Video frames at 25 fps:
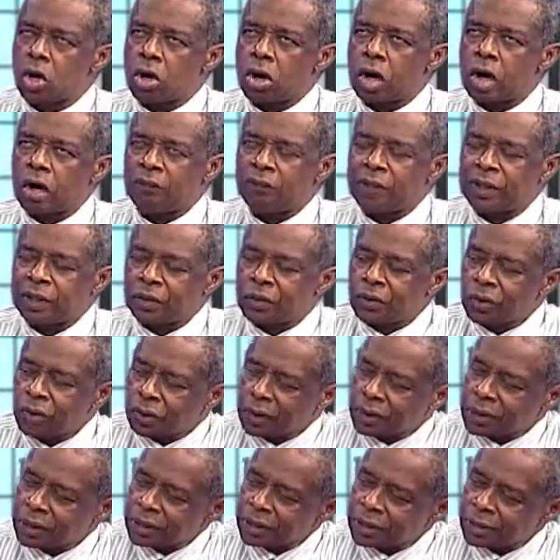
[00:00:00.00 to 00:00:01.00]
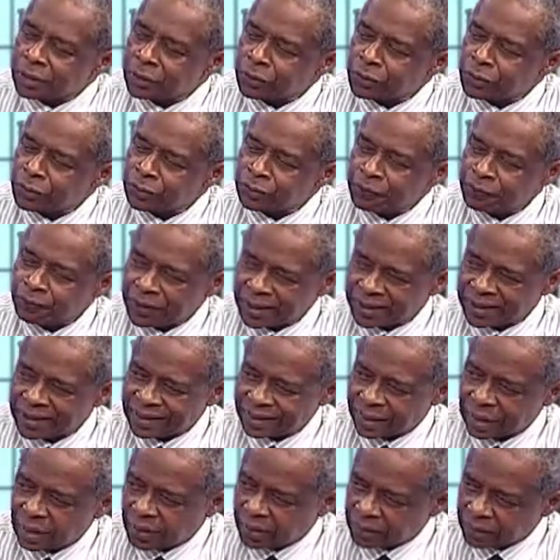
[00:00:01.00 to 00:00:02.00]
I've been called in to fix
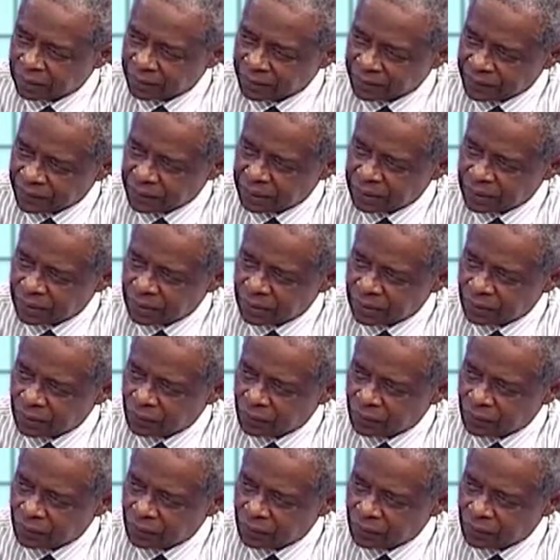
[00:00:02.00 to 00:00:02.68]
a lot of things